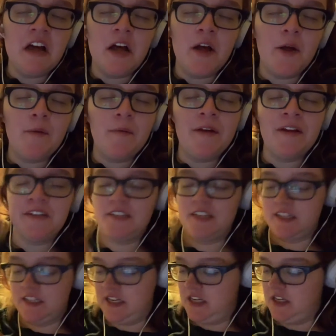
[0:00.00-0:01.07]
um,
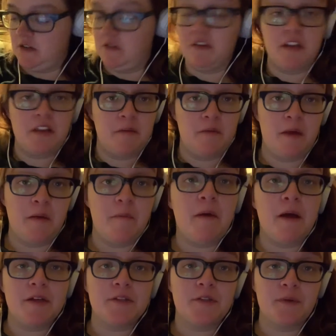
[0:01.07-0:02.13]
doesn't, hold on, let me hit
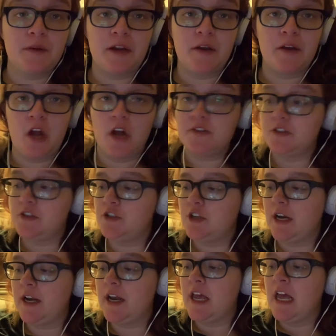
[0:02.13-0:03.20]
pause so I can
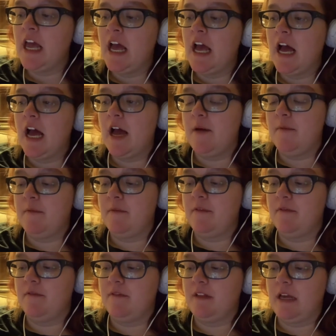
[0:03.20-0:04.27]
concentrate. Um,
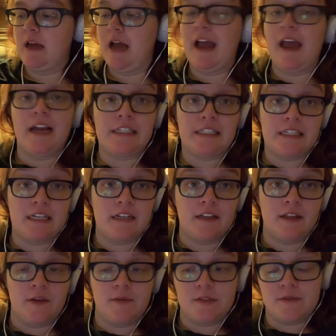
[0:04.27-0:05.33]
like I
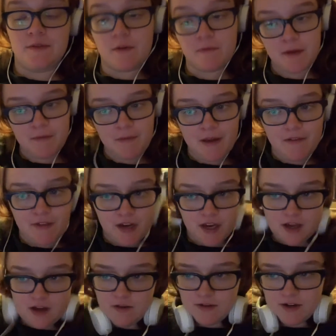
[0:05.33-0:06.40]
accidentally was filming my
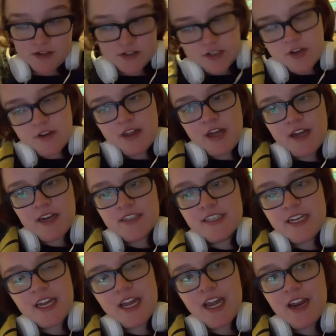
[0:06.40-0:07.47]
video and I'll show you that in a
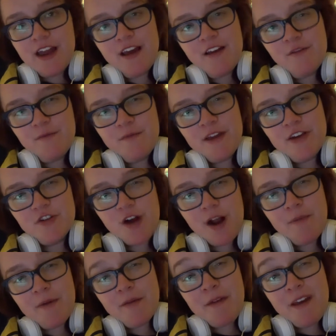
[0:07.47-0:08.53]
second of me
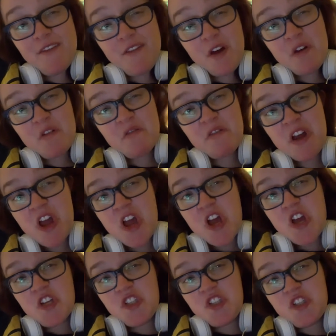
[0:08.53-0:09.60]
dropping my phone.
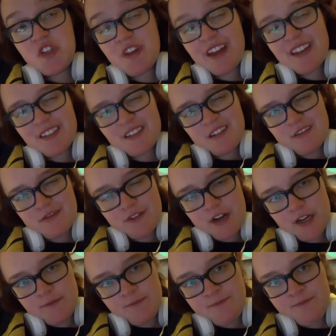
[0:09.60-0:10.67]
So that's no
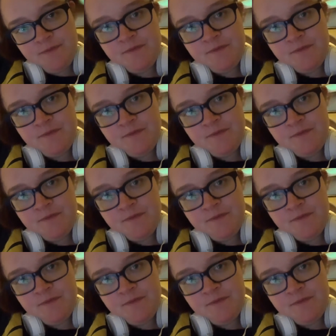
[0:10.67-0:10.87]
fun.